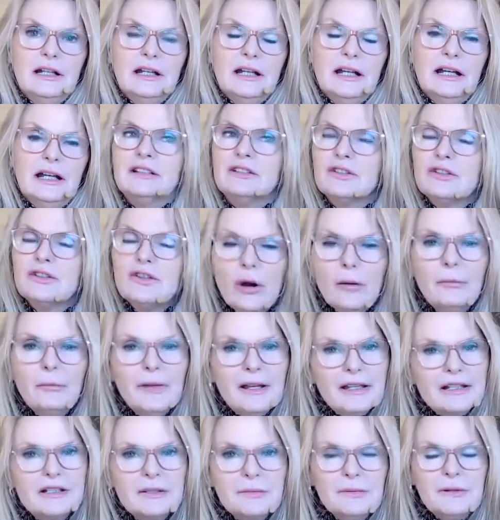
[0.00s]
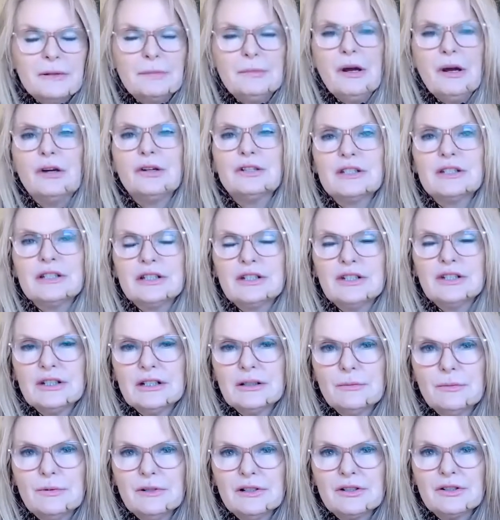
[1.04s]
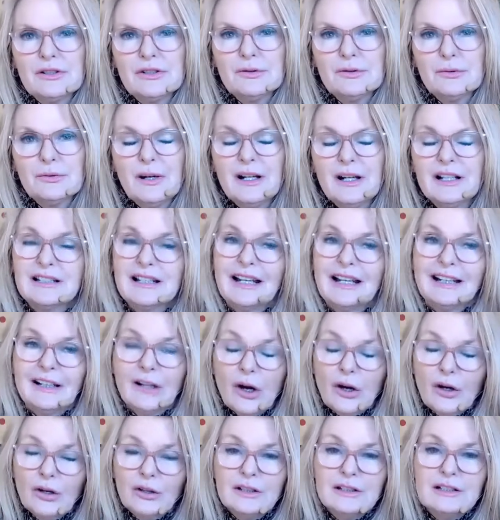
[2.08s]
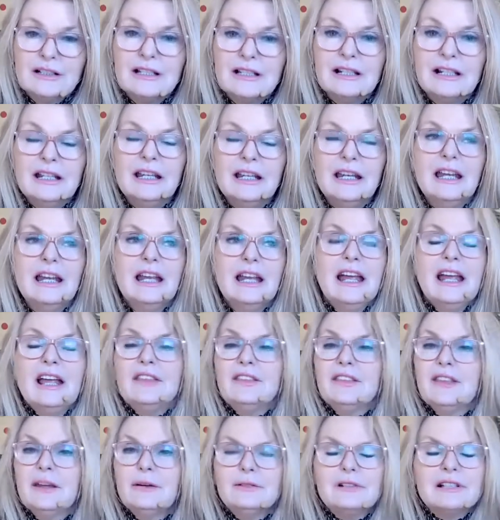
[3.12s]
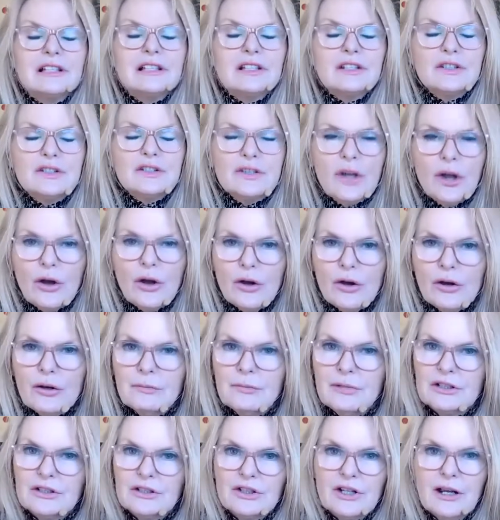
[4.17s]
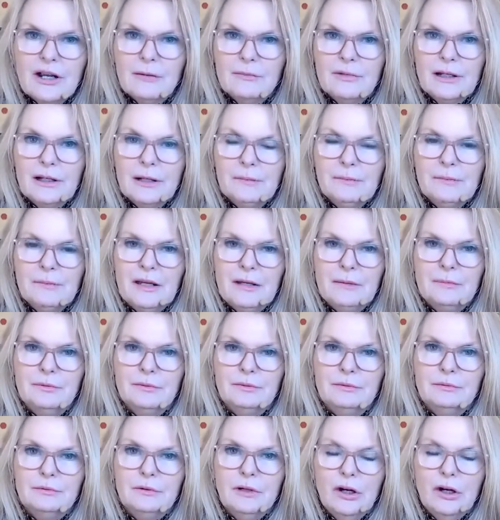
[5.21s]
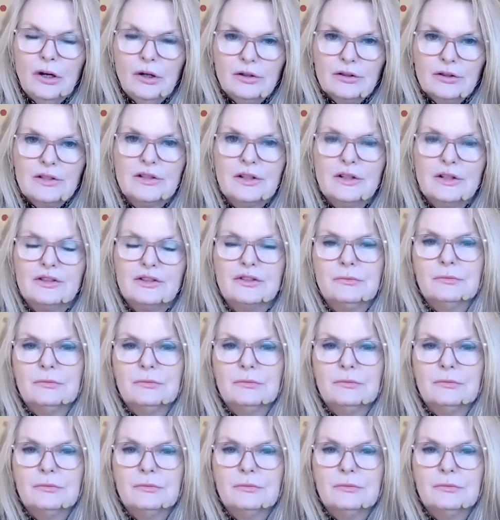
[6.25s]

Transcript: It's not meant to be posted just once or twice. And honestly, there is so much coming at people on social